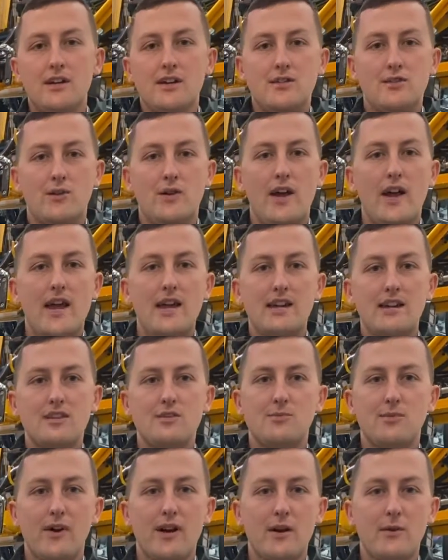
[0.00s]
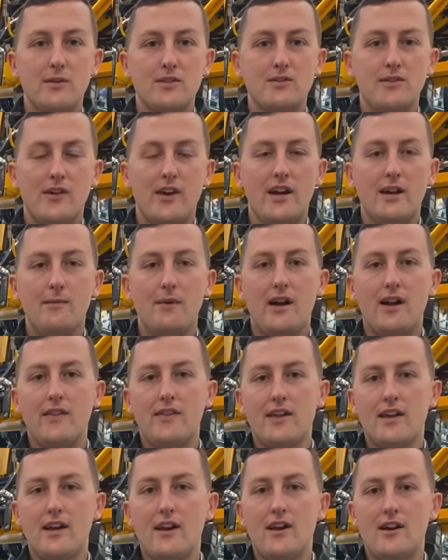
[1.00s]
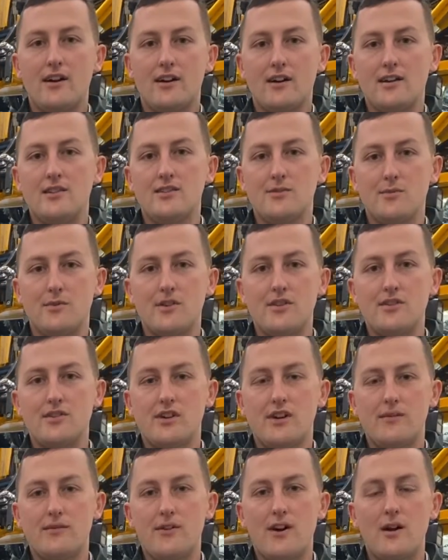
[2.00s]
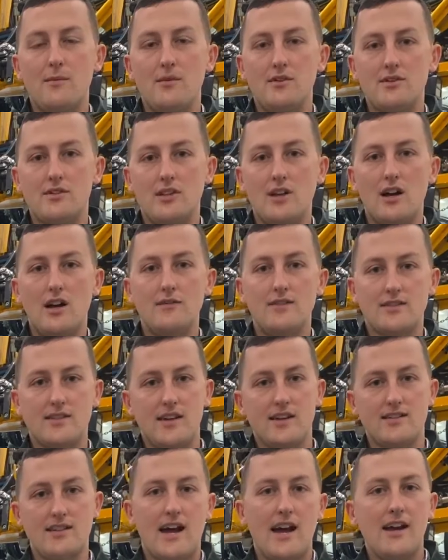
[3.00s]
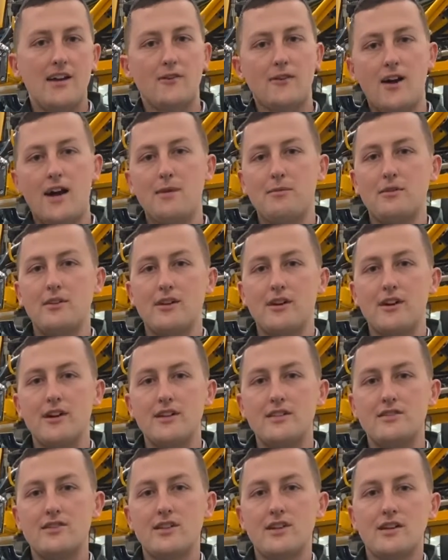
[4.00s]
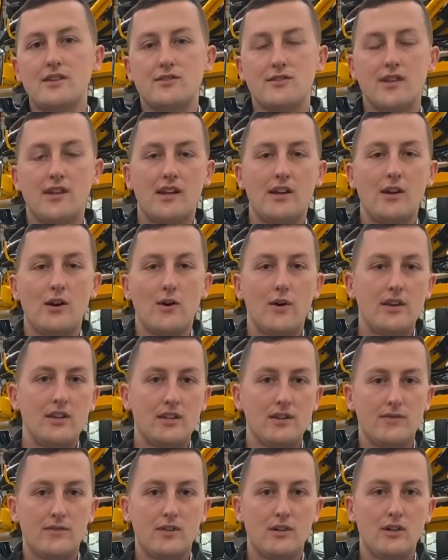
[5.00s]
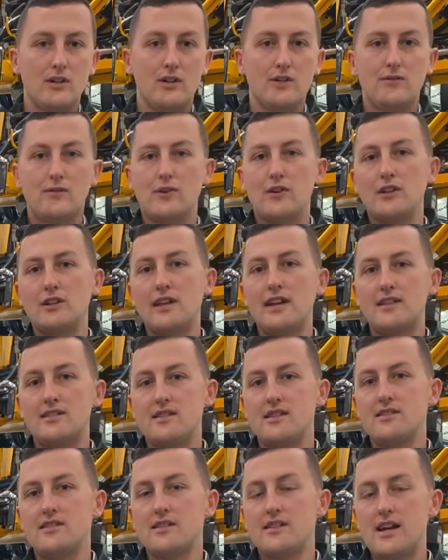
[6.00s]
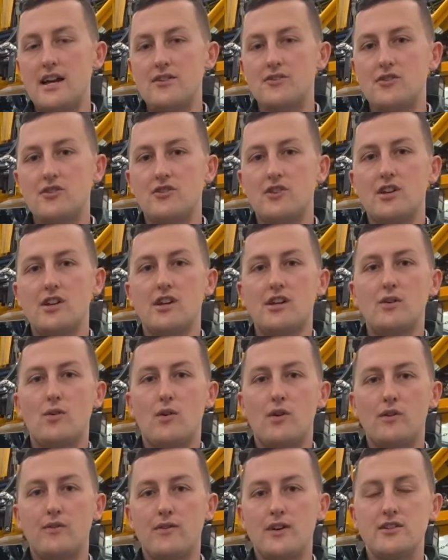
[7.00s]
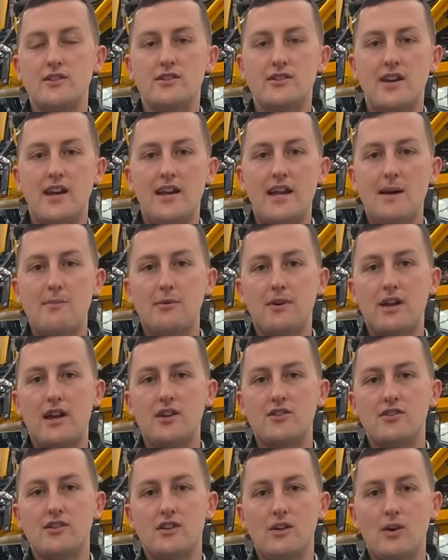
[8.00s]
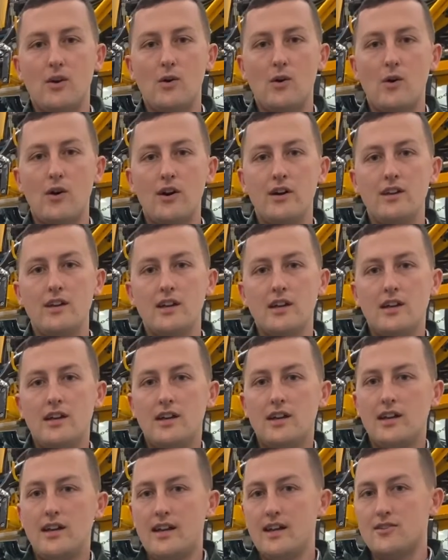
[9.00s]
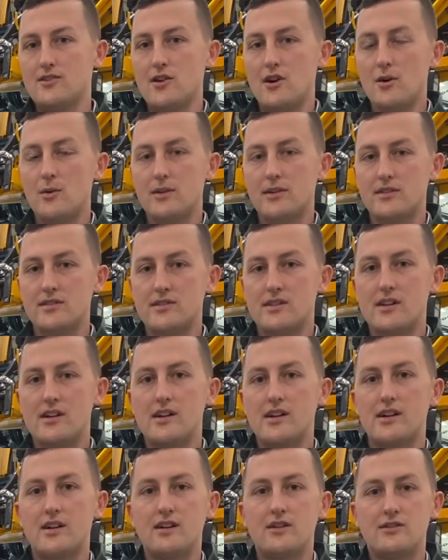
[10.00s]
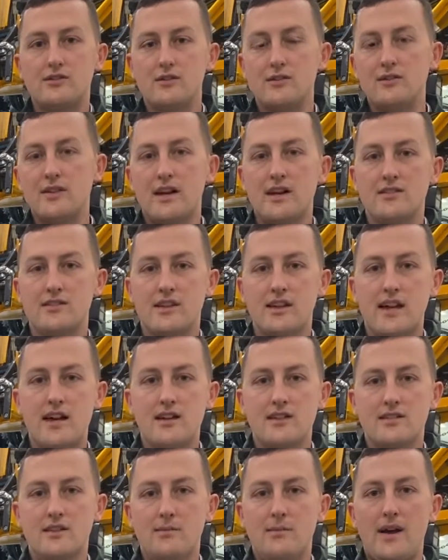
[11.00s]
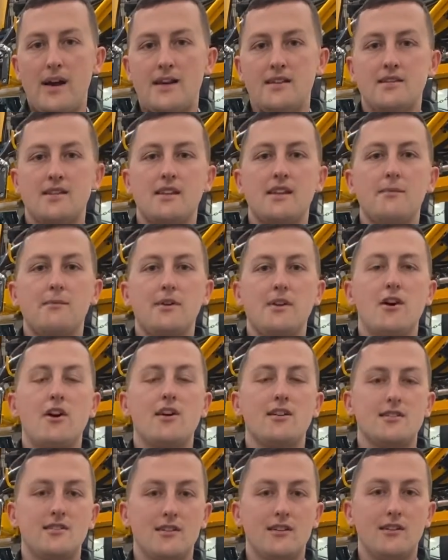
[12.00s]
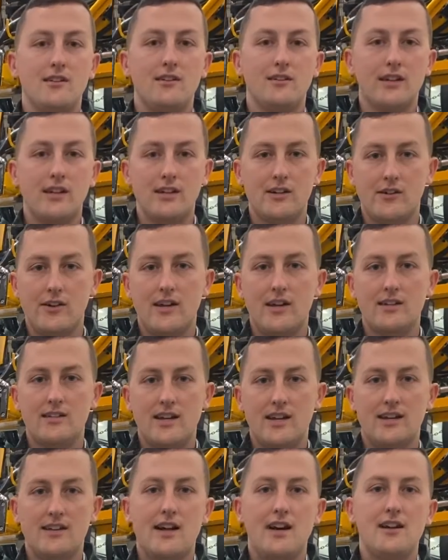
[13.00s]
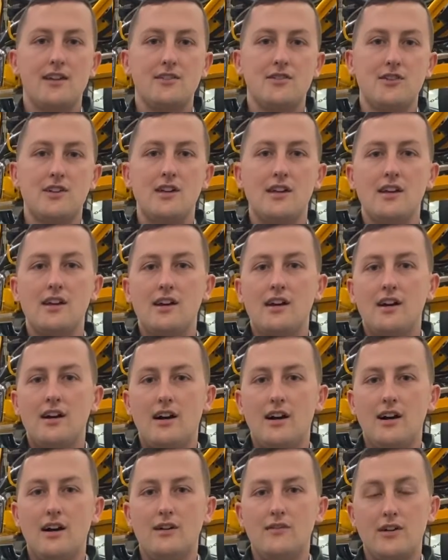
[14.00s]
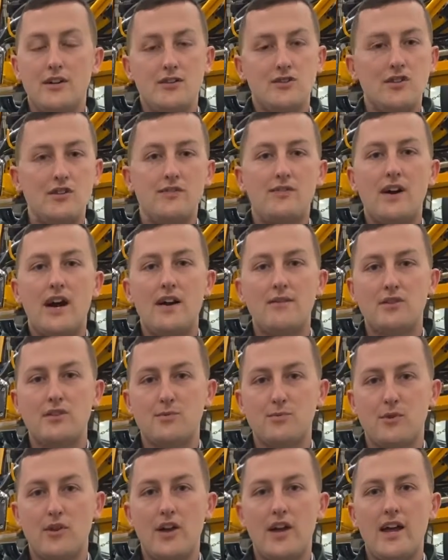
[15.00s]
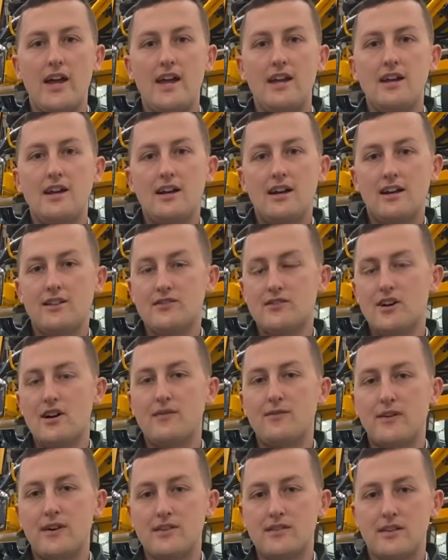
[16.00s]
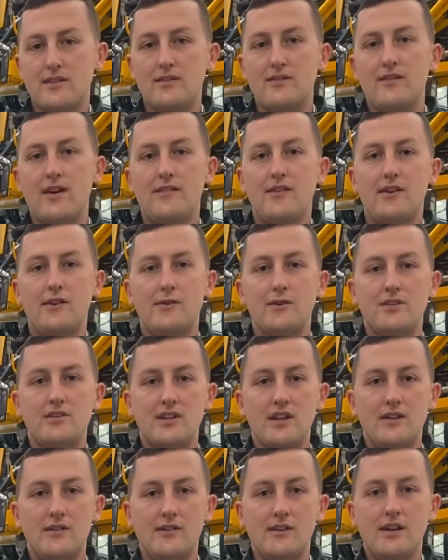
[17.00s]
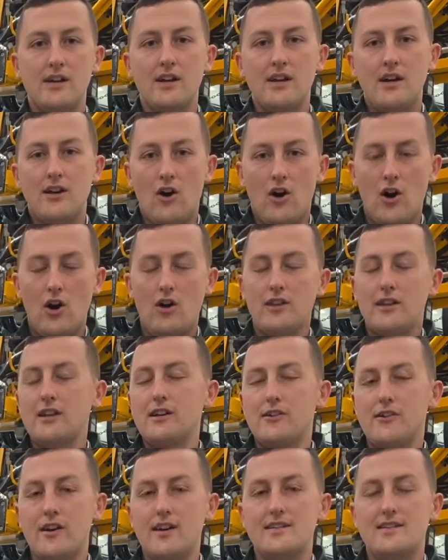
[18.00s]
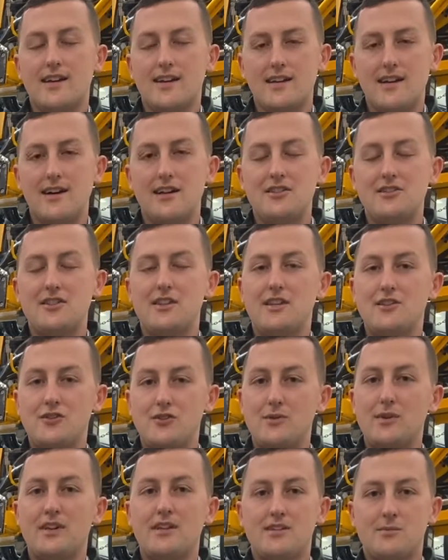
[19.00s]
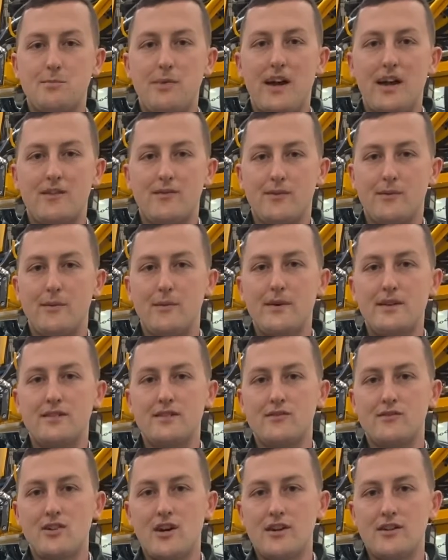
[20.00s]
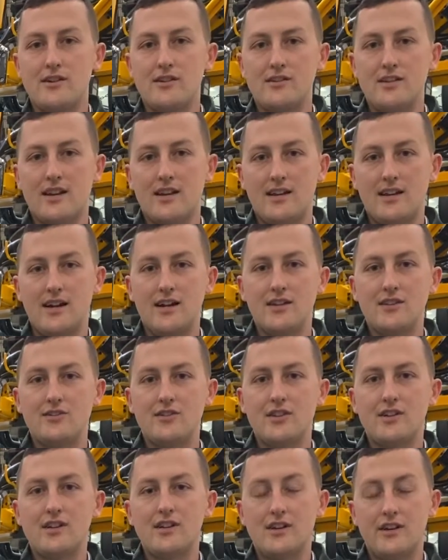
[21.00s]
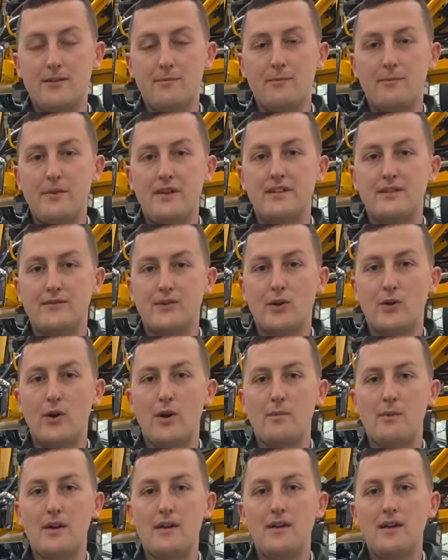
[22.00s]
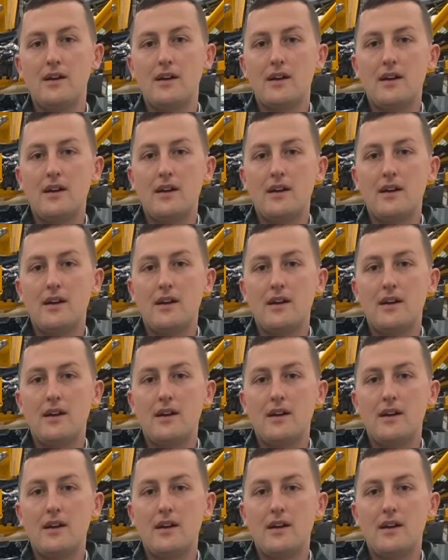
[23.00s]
So a Hagie sprayer, what's great about that our customers and our farmers love is it has high crop clearance, so they can go into the field for late season nitrogen or fungicide application in corn. It has all-wheel steer, 2,000 gallons capacity, but also the integrated technology of a G5 display, a Starfire 7500 receiver, all the integrated technology that you would expect from a piece of John Deere technology or piece of equipment.